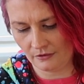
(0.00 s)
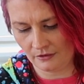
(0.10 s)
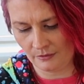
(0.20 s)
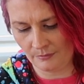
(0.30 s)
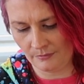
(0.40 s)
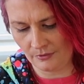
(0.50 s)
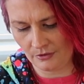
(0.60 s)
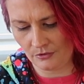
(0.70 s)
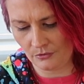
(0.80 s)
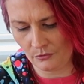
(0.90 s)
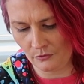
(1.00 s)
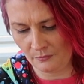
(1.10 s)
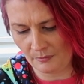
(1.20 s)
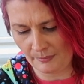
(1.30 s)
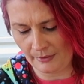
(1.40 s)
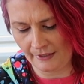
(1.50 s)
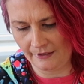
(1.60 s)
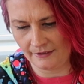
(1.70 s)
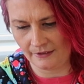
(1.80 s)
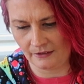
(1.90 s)
I'm sure of my
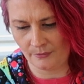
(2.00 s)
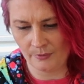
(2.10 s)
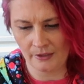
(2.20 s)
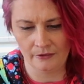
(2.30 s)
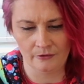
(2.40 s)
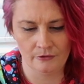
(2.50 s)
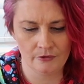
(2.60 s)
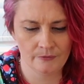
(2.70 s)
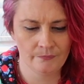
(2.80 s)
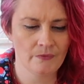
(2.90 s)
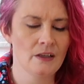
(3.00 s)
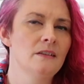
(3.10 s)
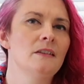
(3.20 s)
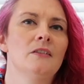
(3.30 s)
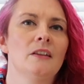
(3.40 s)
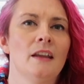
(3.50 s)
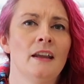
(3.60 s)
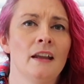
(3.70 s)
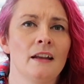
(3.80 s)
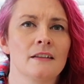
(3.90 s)
place in the world. So it's a
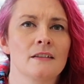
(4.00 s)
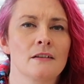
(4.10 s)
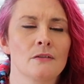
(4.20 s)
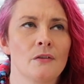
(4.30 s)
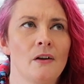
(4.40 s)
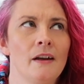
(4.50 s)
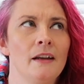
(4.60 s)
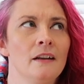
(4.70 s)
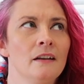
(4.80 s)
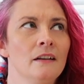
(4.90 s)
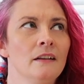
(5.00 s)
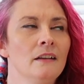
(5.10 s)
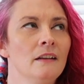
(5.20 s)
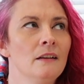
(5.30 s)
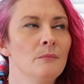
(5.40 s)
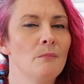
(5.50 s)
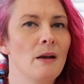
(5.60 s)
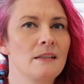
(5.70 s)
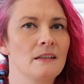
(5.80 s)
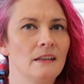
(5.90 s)
king, so it's very
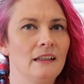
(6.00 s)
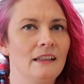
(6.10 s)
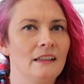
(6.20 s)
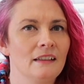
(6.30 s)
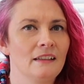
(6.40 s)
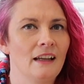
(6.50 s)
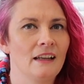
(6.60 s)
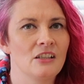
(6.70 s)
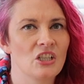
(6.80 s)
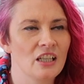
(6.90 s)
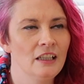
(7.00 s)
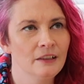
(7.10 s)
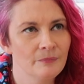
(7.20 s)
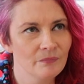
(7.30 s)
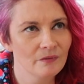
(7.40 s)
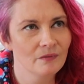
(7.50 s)
masculine energy.